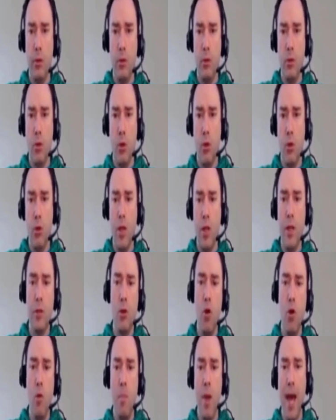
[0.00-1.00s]
So
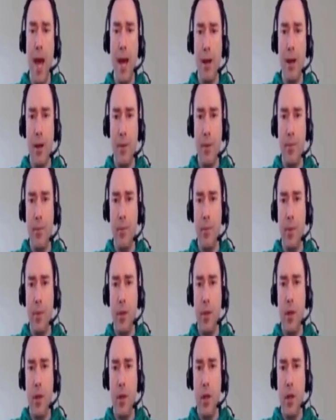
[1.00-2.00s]
let's go back
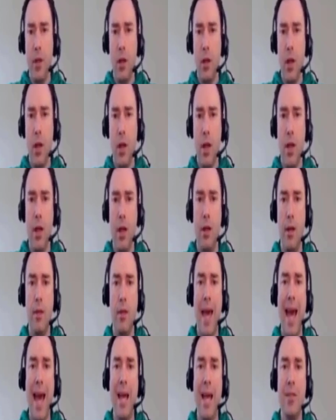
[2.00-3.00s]

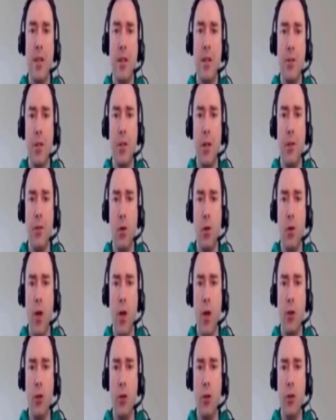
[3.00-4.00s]
and ask ourselves a
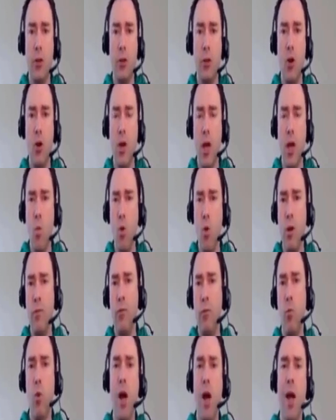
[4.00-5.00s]
question. Okay, what
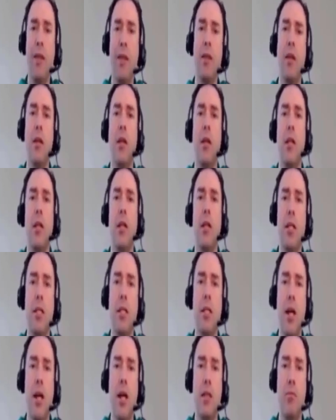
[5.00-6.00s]
if white
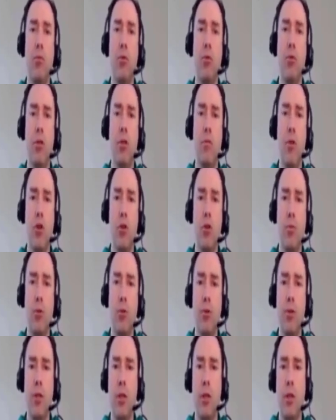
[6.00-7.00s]
does not put the
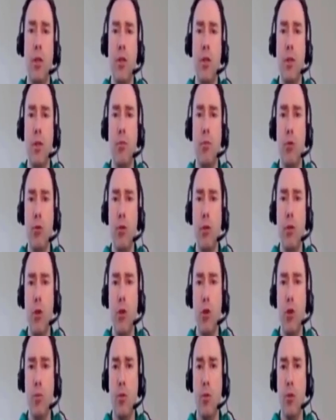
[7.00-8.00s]
bishop on d3 and puts the
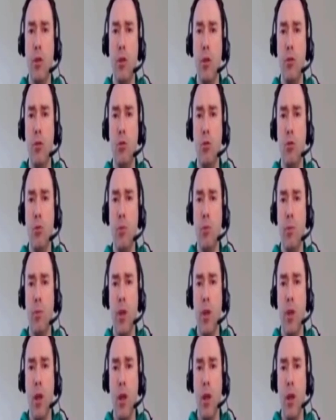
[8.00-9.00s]
bishop on e2?
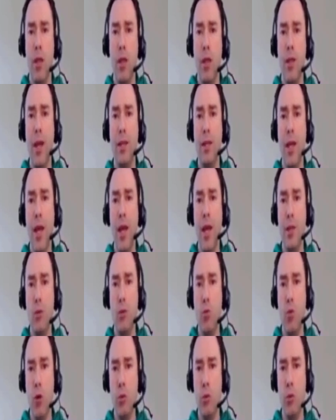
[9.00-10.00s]
In that
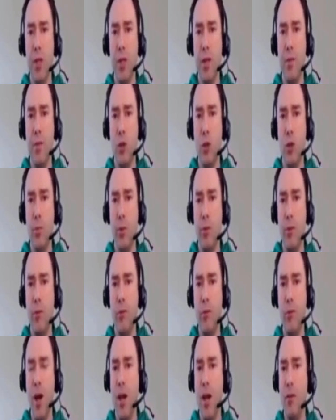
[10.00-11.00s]
case, we could play bishop
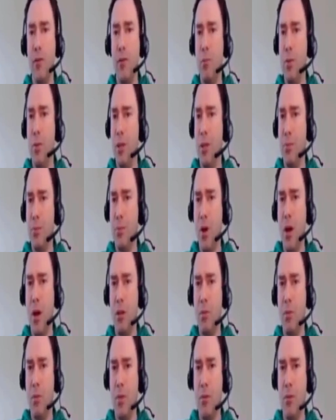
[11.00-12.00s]
f5, but the
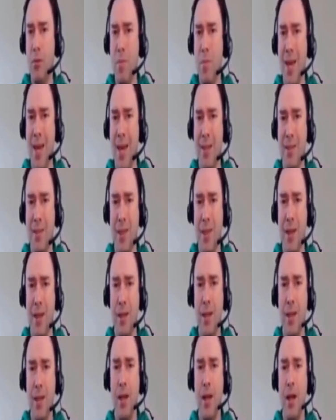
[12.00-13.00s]
problem remains
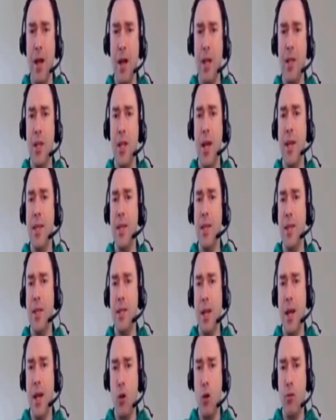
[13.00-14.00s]
that our knight
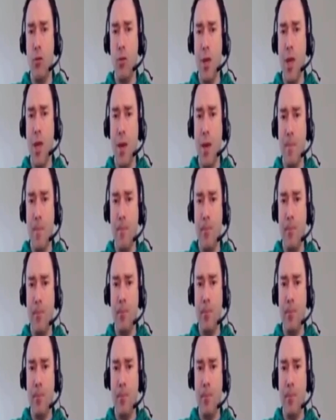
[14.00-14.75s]
is out of the game.